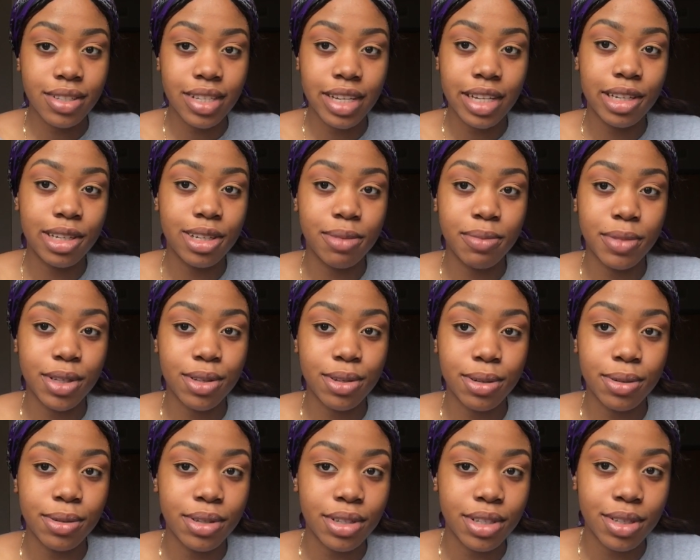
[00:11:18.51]
say Lumi
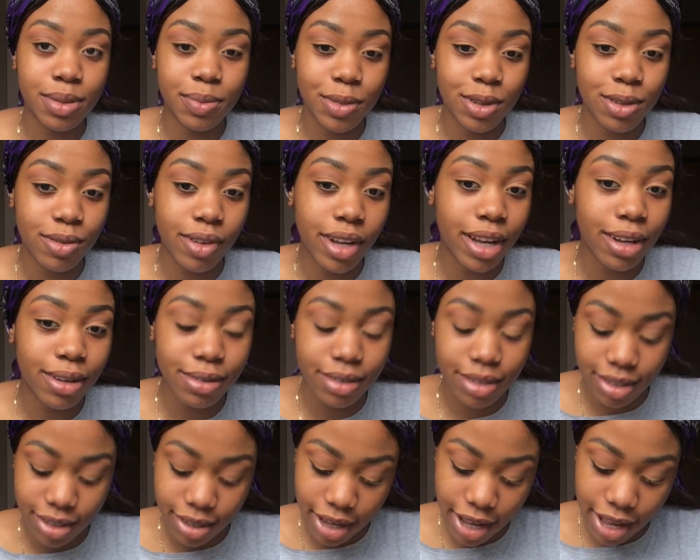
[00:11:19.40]
told you to move
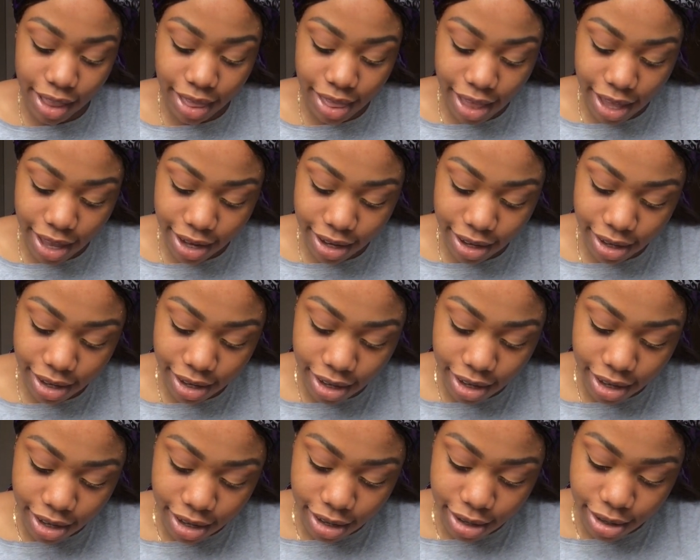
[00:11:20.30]
out and
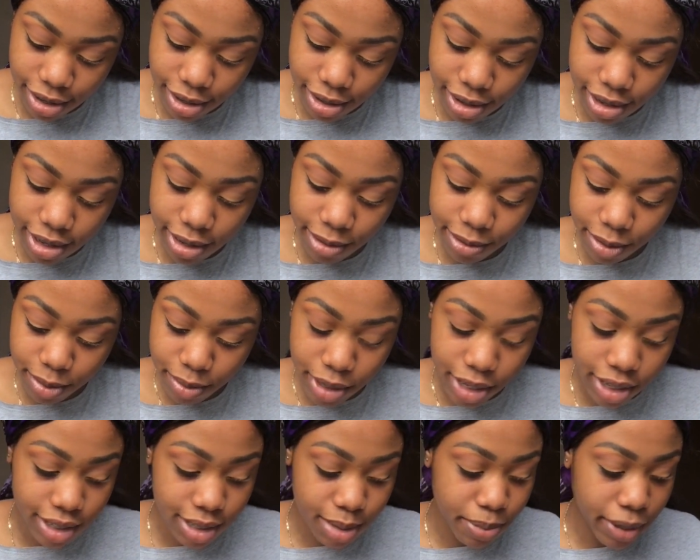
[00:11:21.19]
then you're looking for
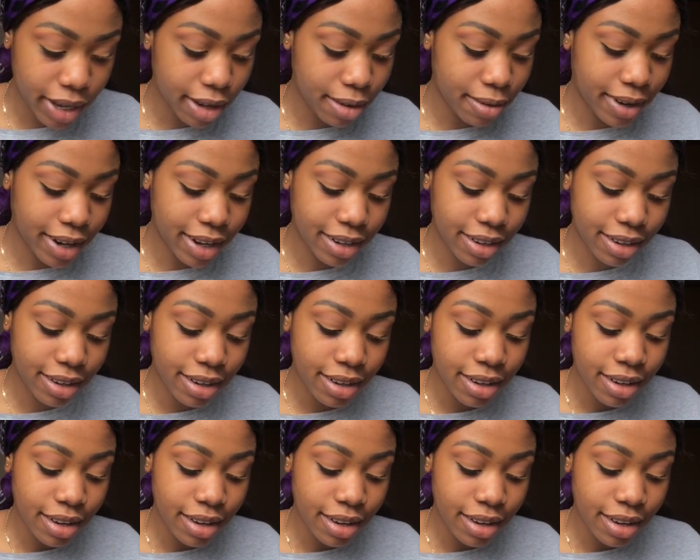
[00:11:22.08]
money to pay rent.